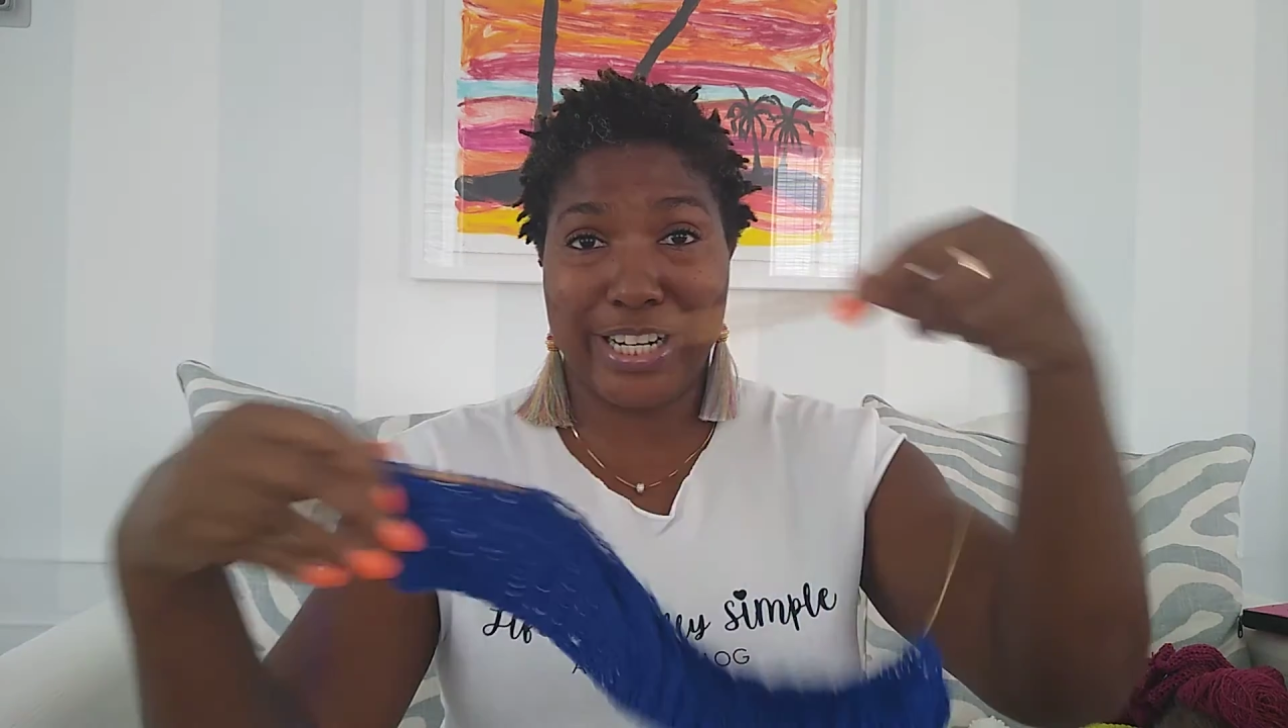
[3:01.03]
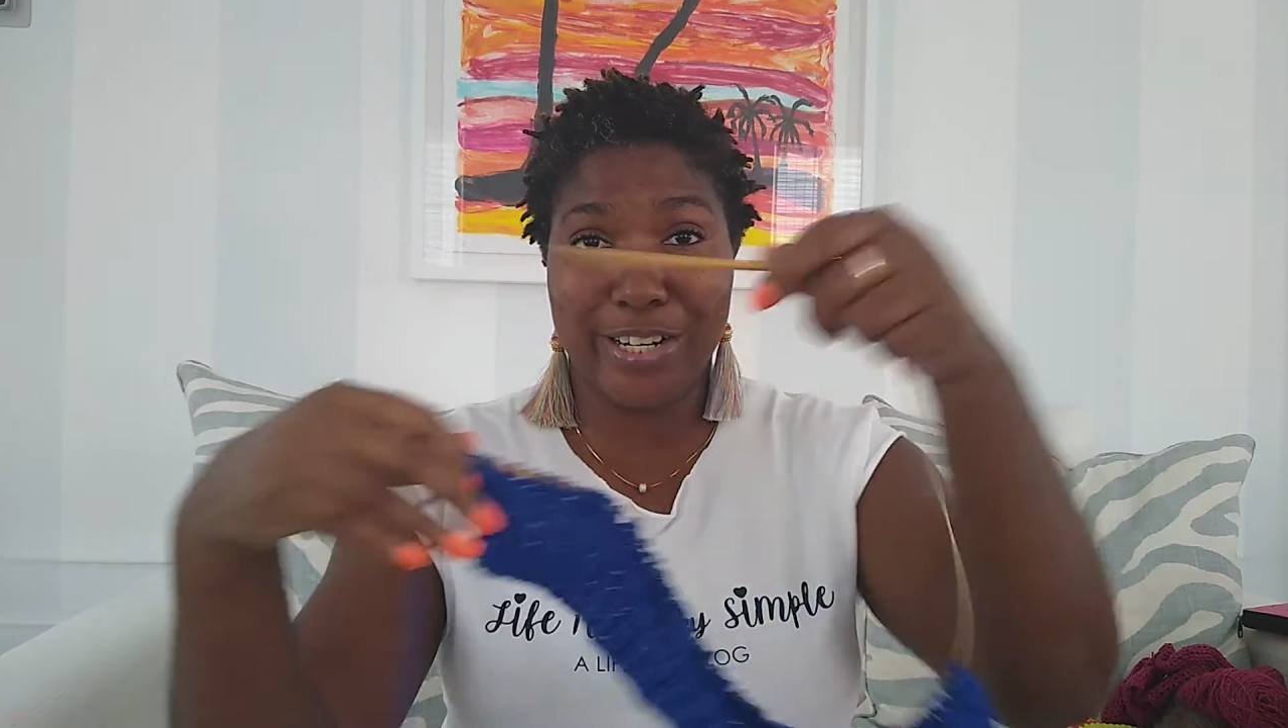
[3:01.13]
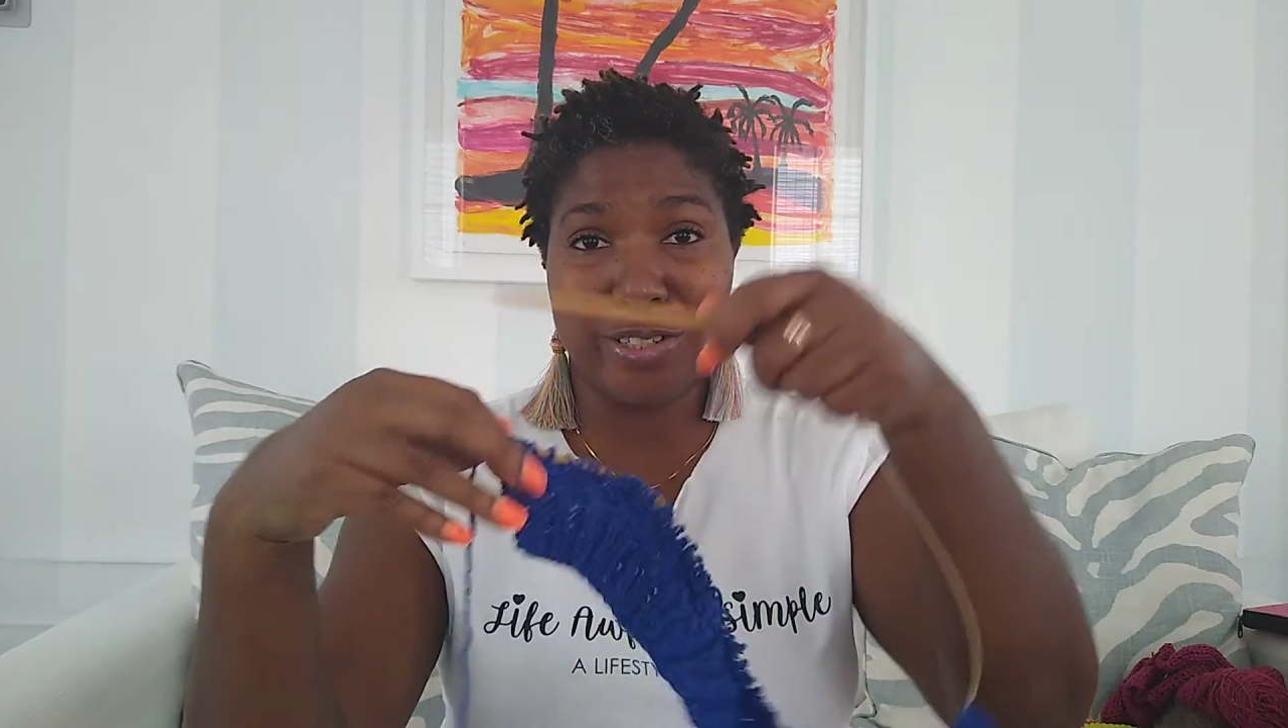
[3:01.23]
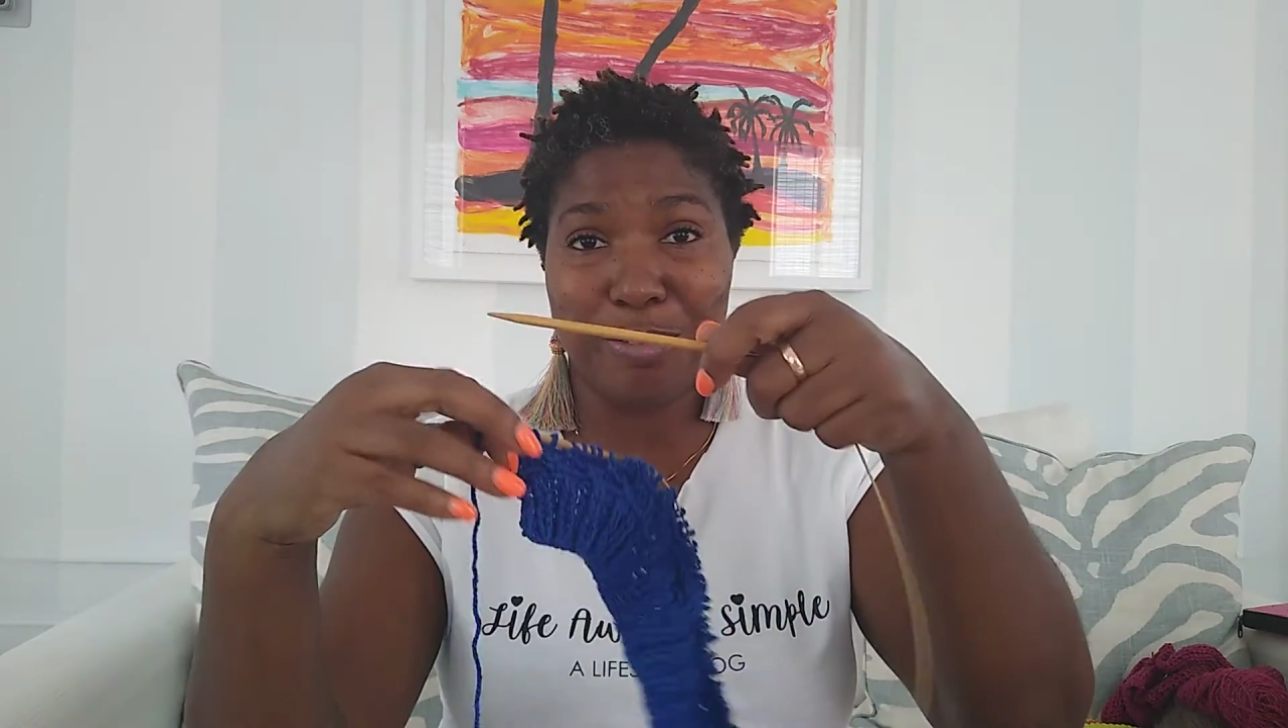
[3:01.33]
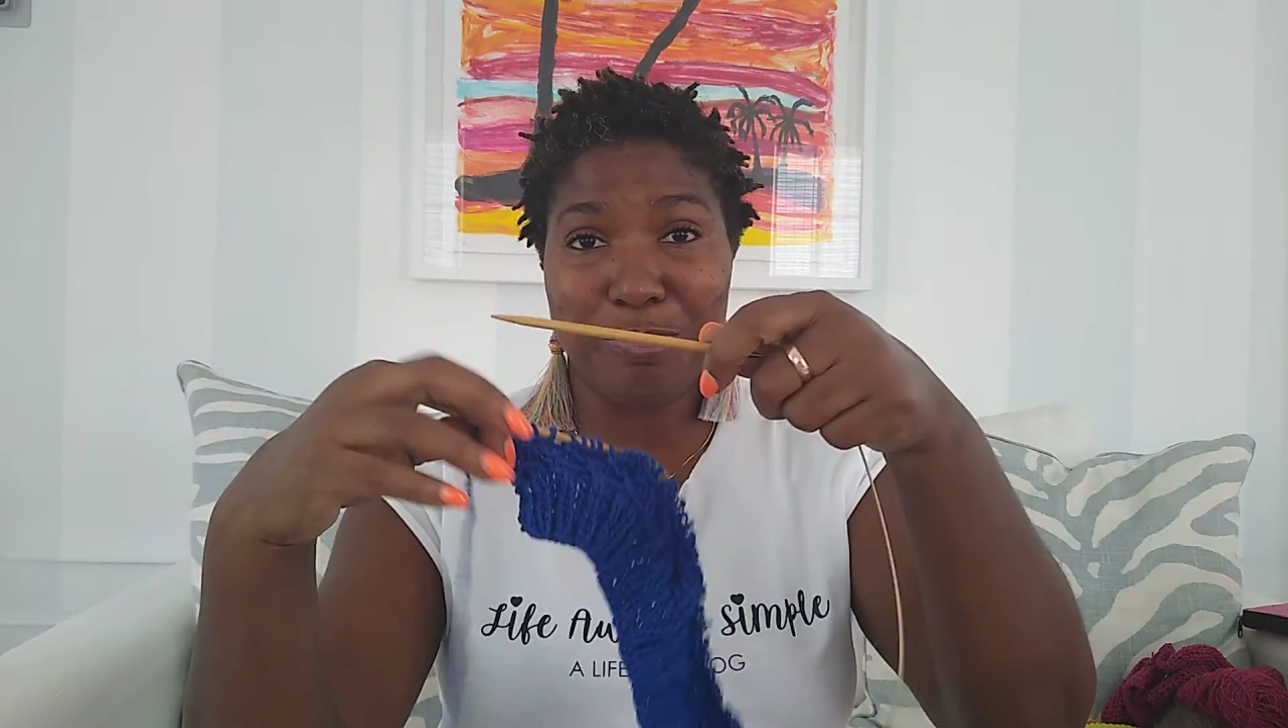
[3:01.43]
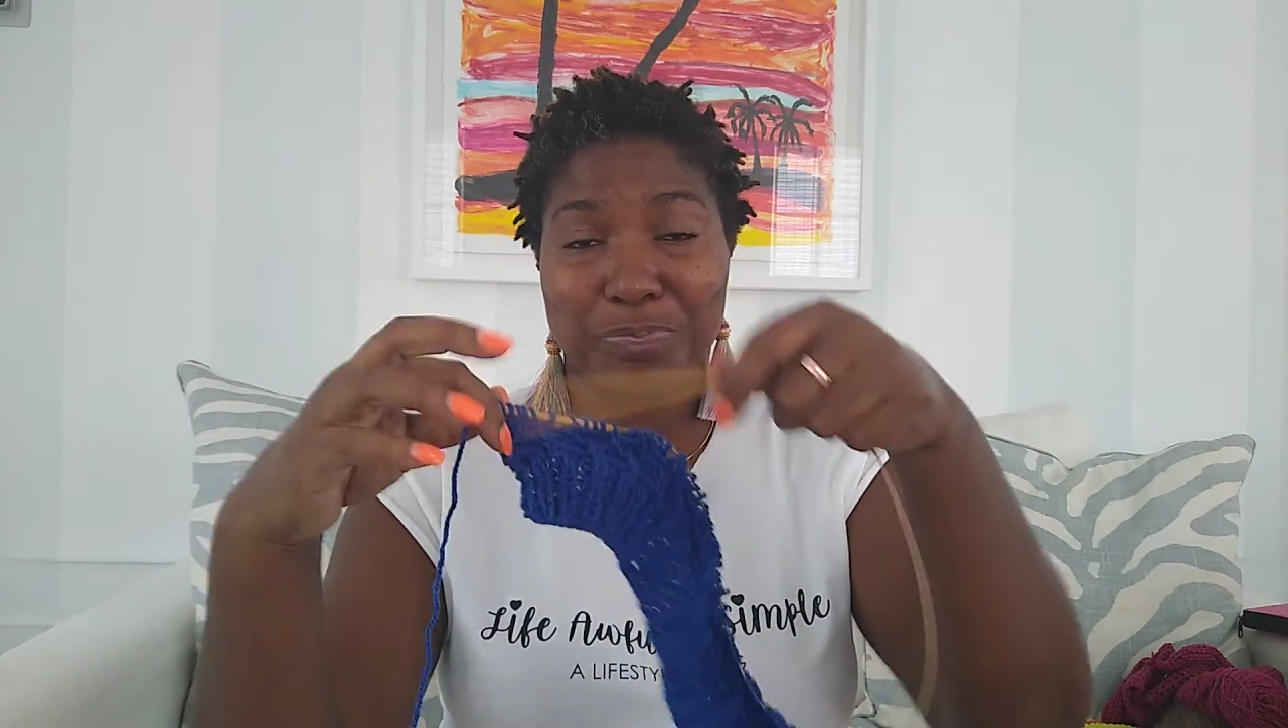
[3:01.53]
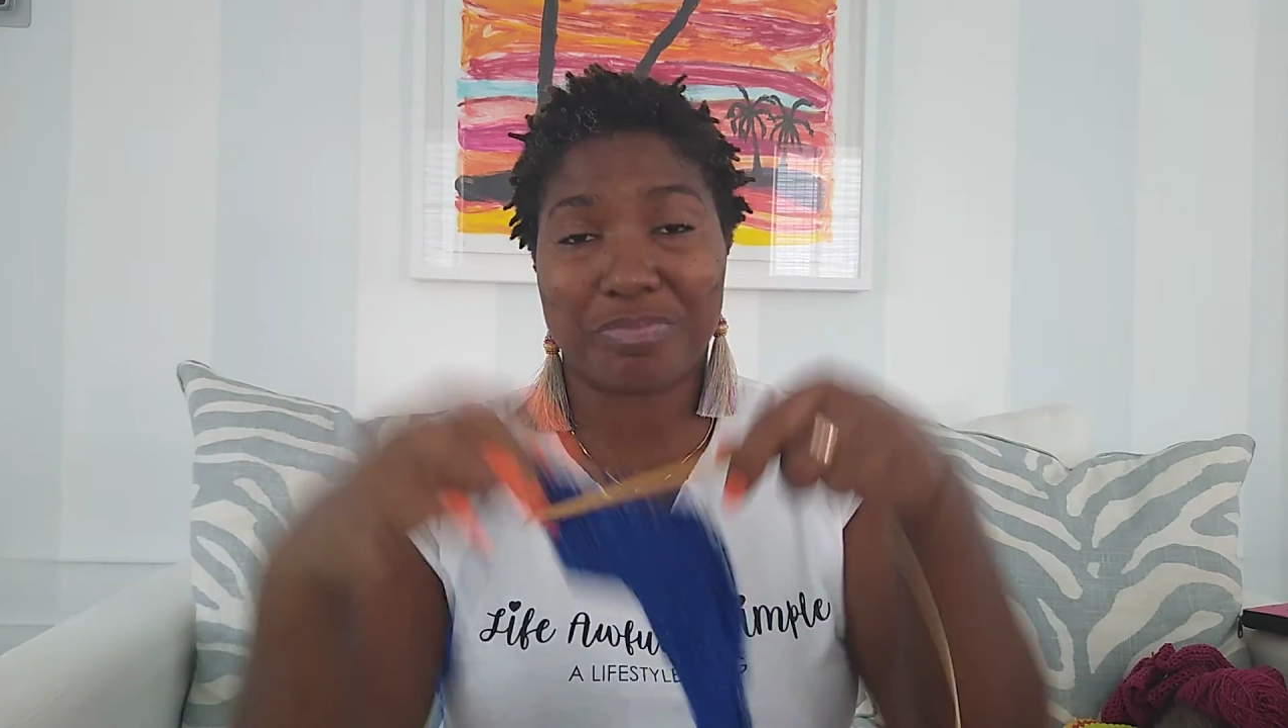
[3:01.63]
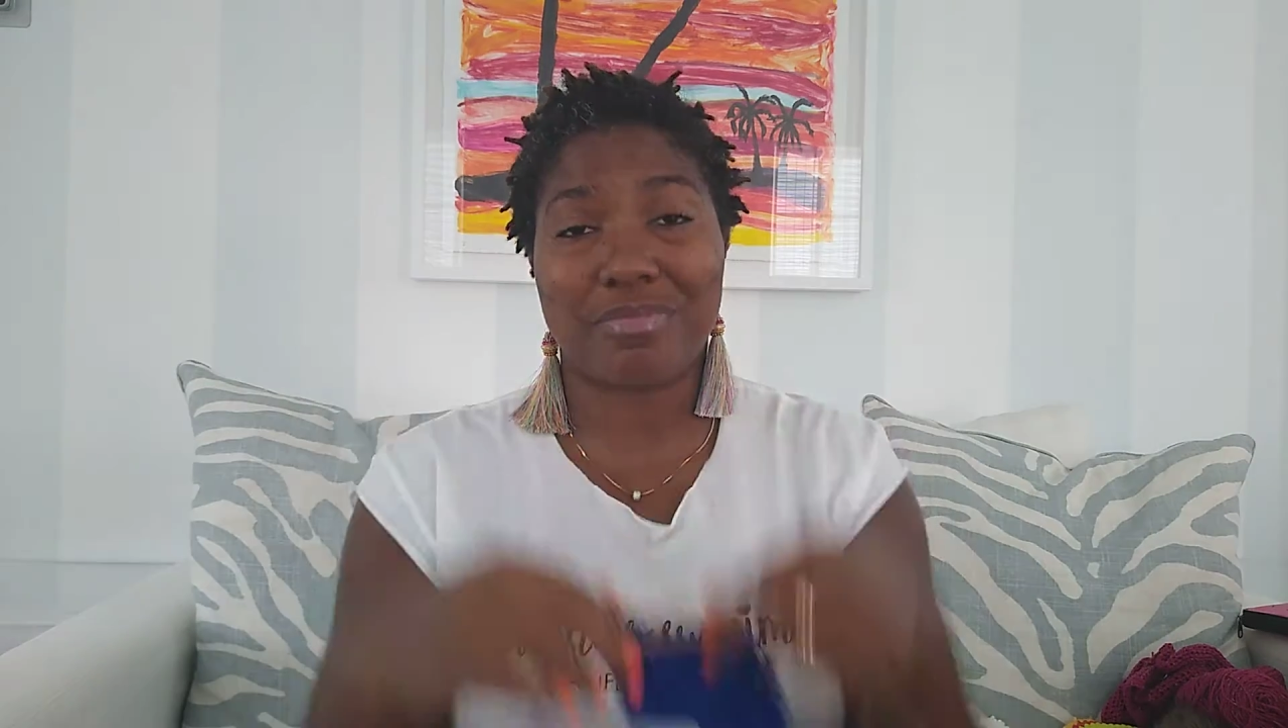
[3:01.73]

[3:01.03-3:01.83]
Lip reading: needle.